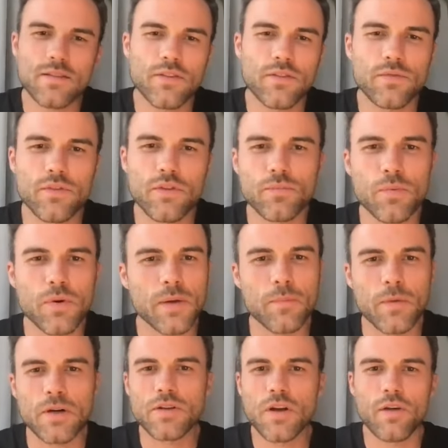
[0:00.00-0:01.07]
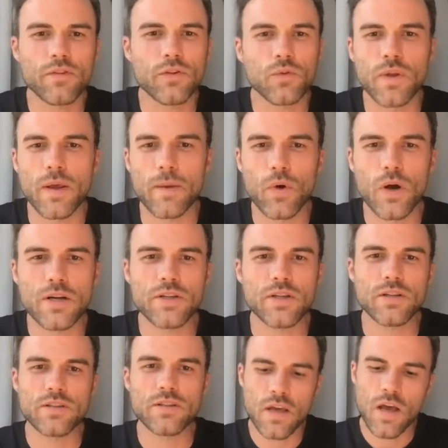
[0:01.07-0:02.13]
you've pretty much covered all them
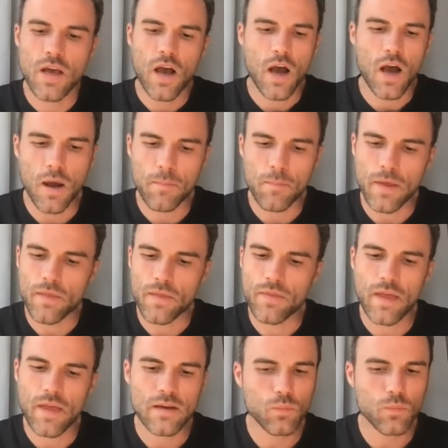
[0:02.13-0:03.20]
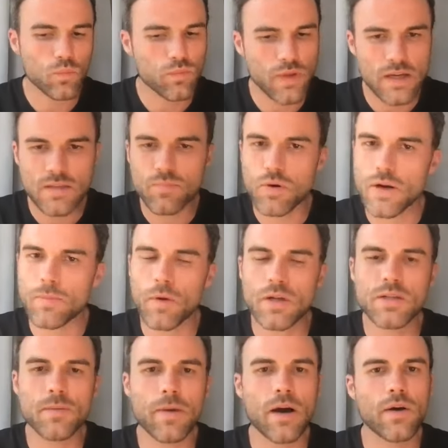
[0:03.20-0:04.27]
questions. That's pretty
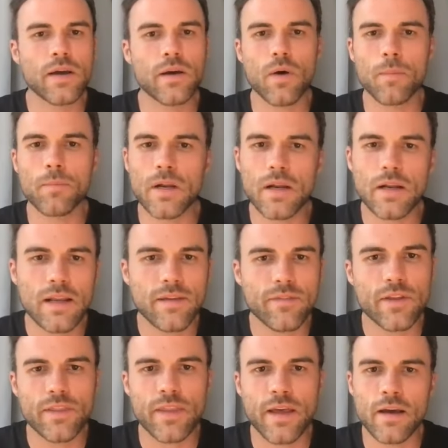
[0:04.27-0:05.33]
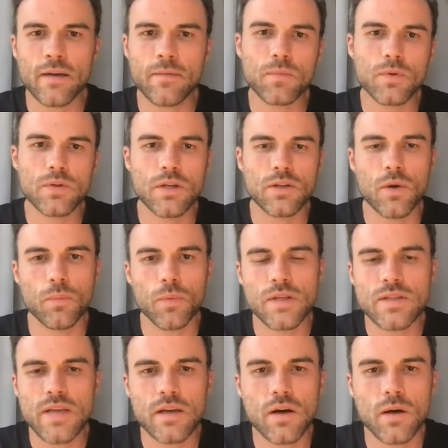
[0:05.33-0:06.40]
much about it. I'm going to leave it there because I don't want
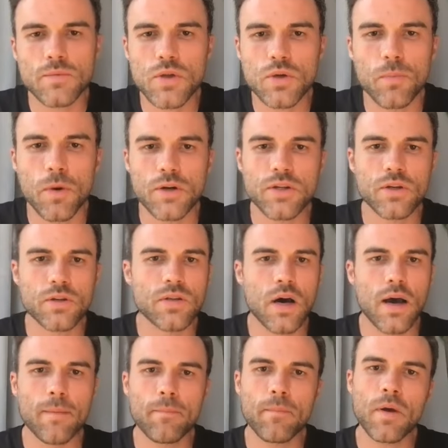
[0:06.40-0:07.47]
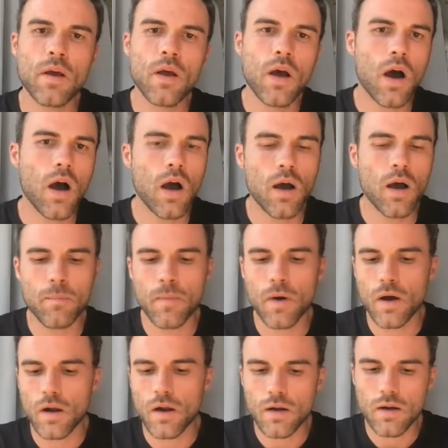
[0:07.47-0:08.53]
to take up too much of your time.
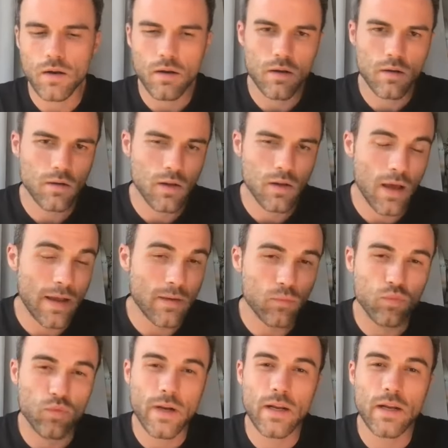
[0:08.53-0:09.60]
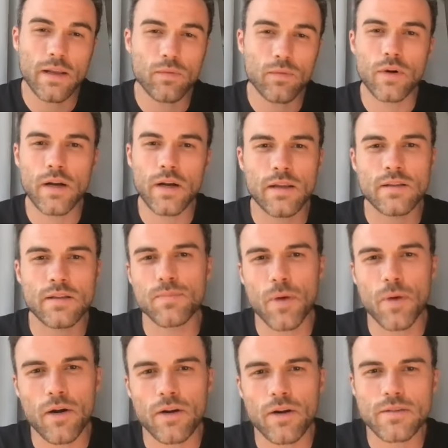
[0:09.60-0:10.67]
Like, really, really
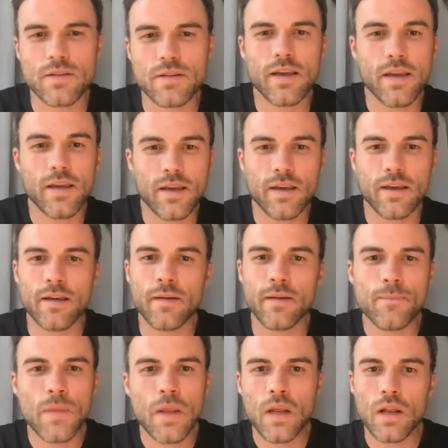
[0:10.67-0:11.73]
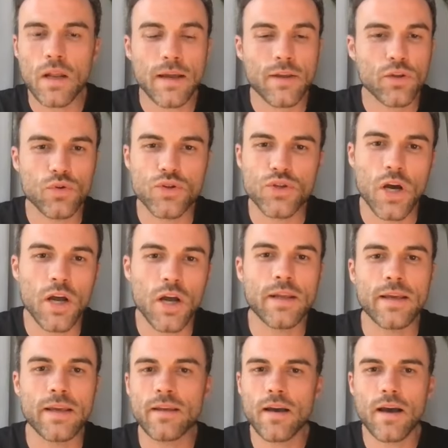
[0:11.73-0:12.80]
inspiring to hear like your
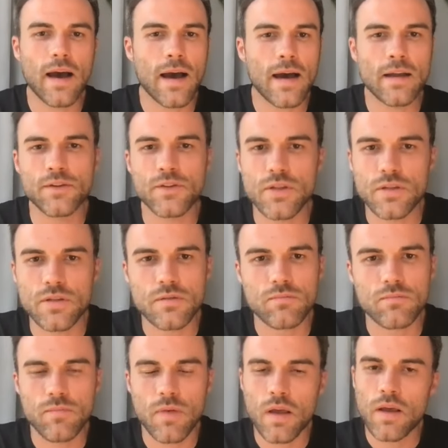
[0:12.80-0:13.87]
journey and just